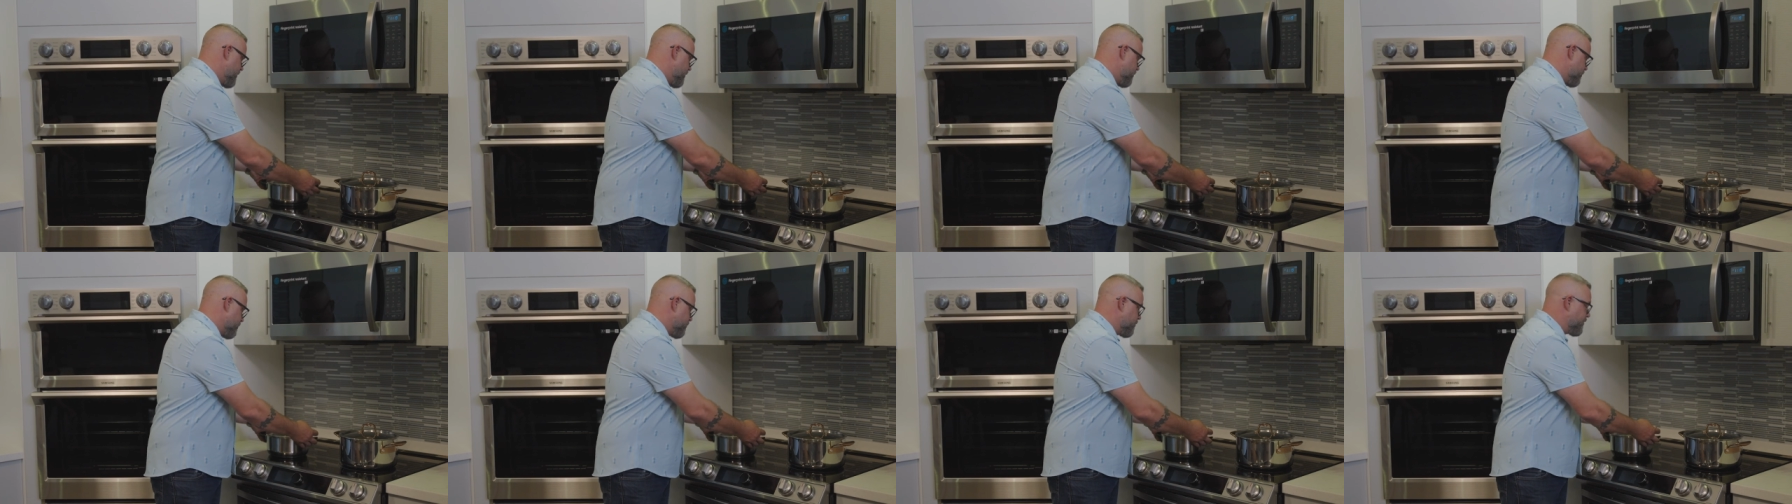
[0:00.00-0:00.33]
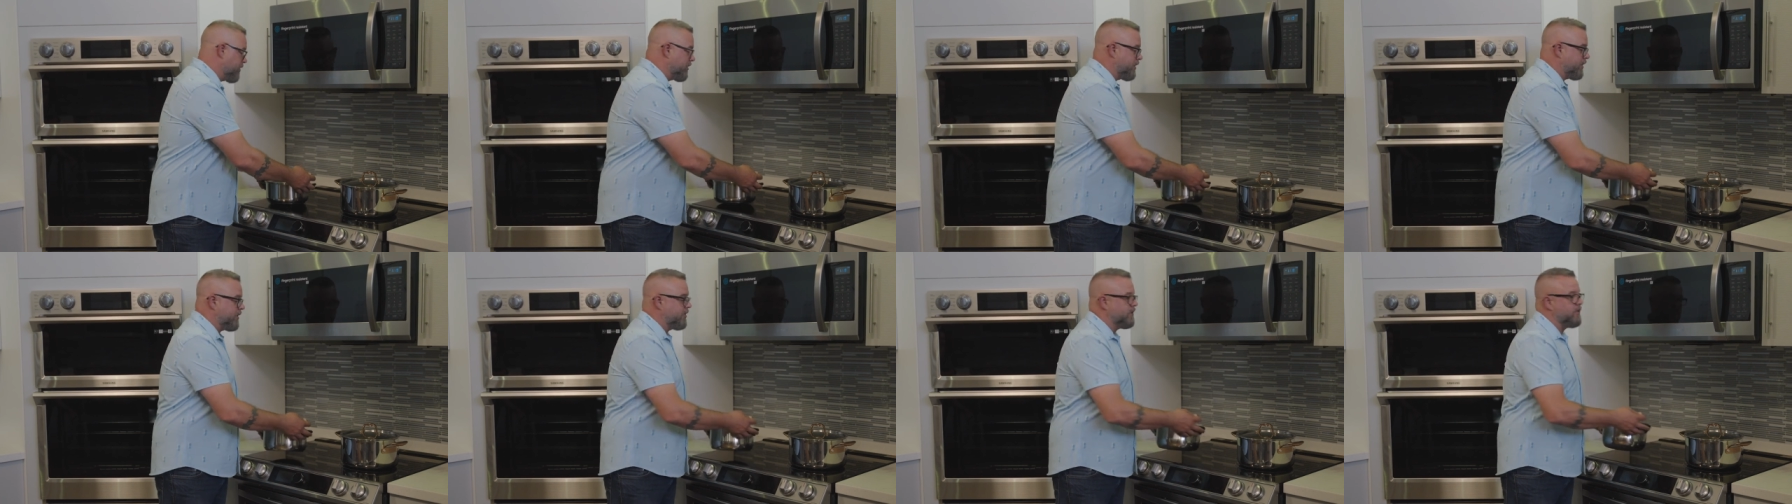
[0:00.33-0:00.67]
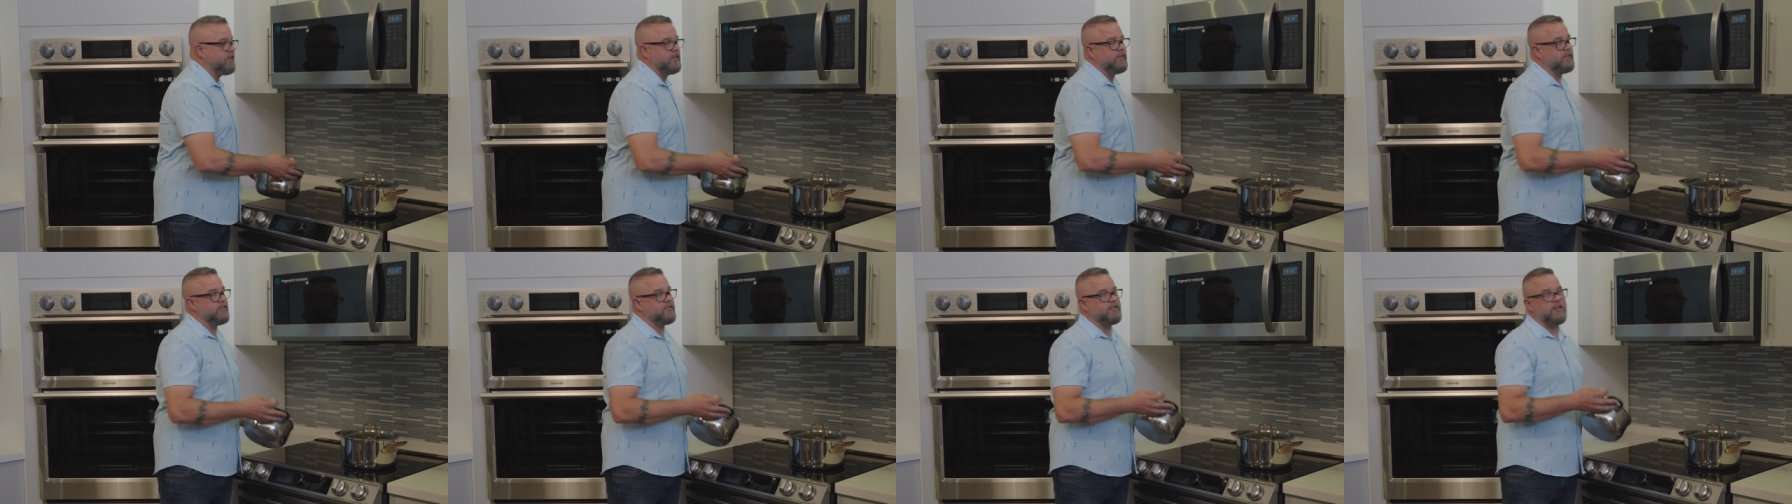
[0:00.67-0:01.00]
when really
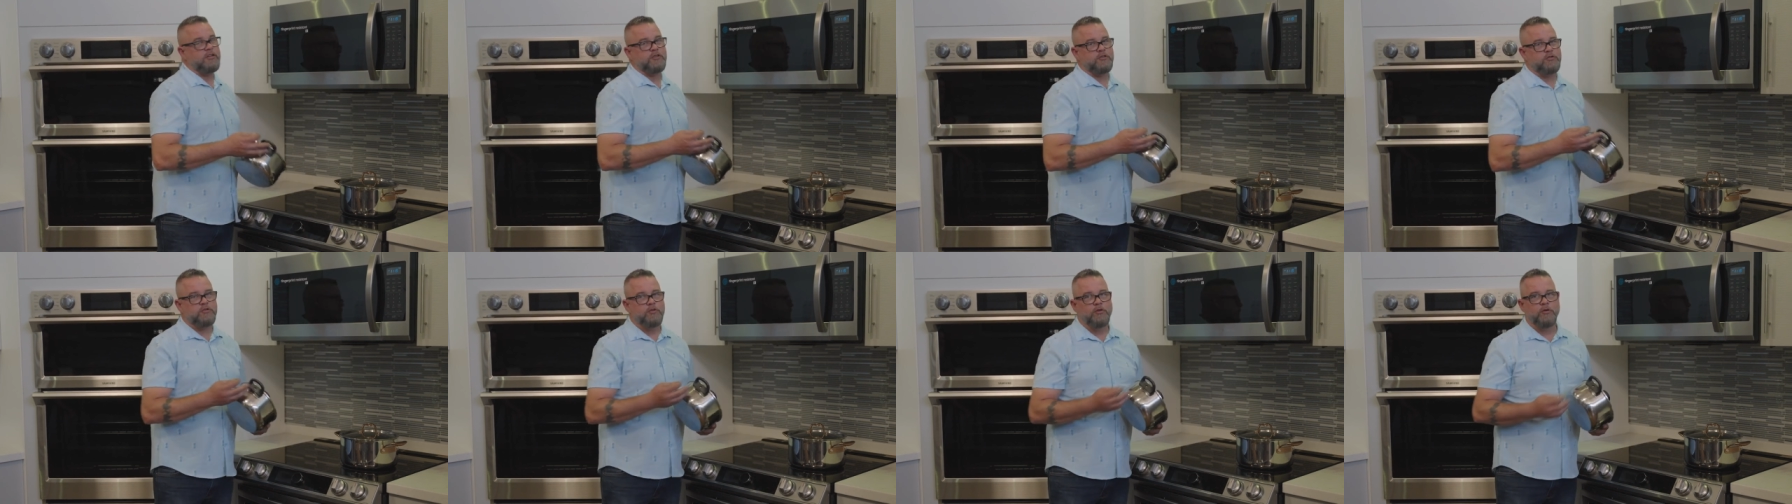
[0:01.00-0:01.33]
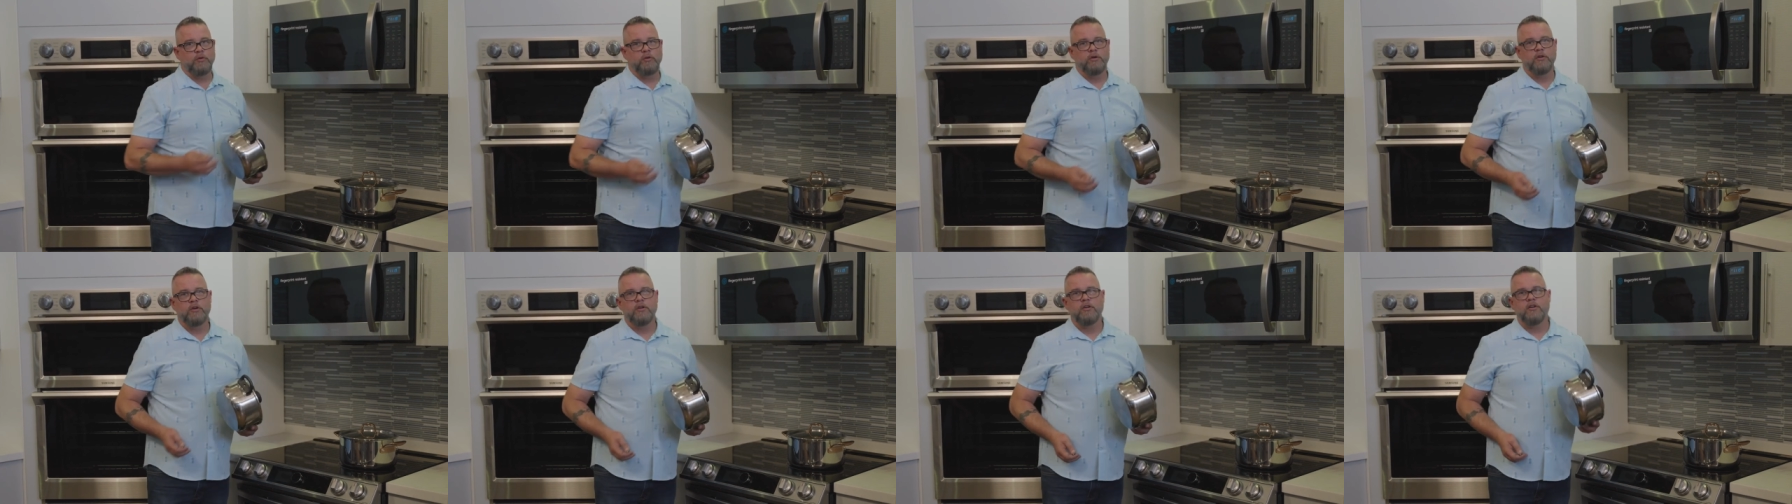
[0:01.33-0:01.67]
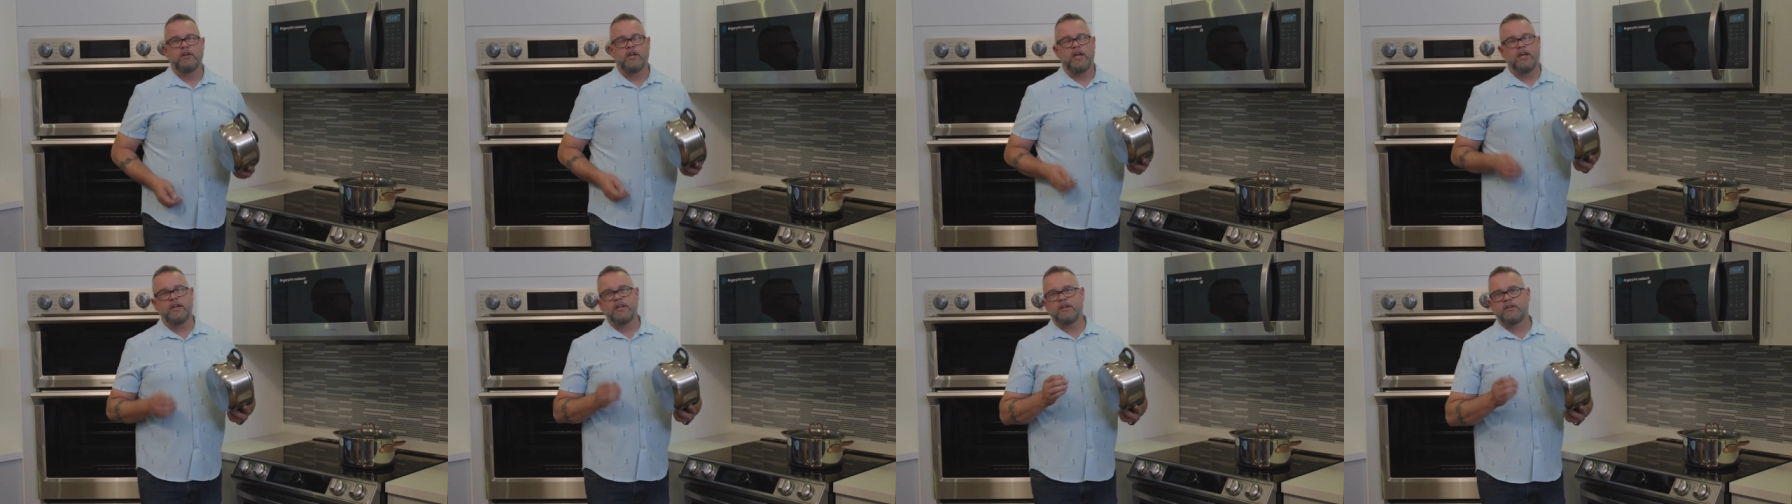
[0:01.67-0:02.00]
it's not true
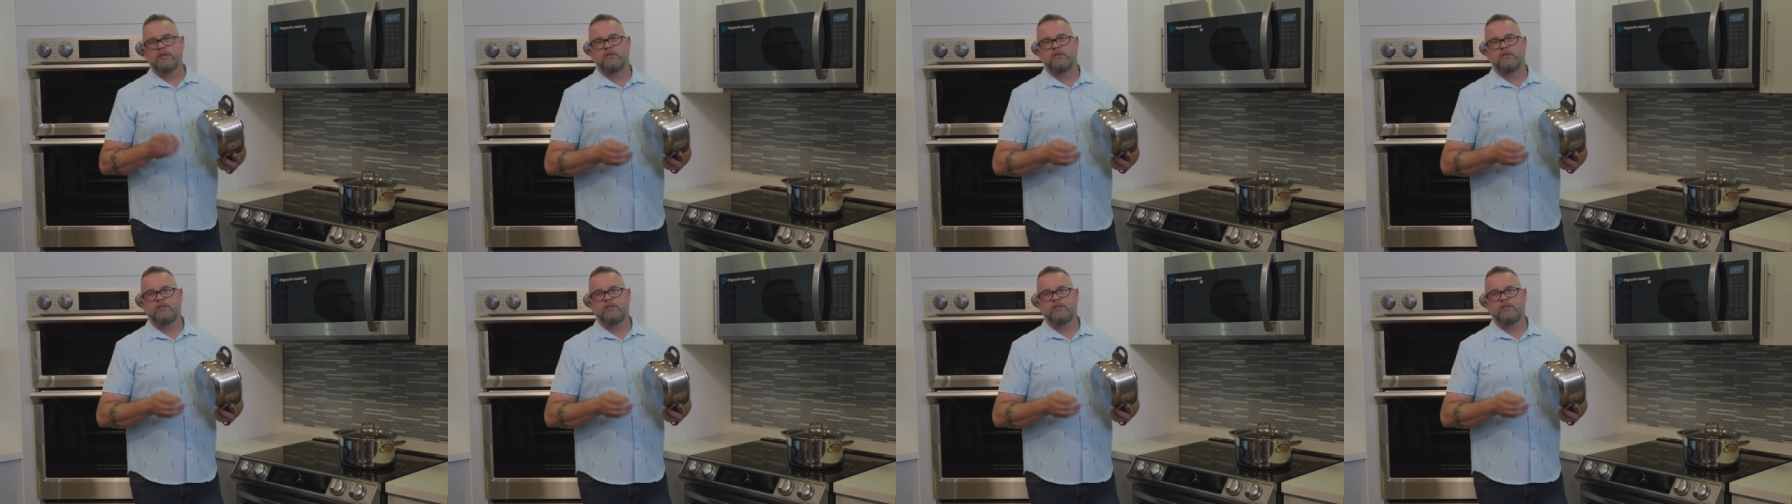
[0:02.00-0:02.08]
any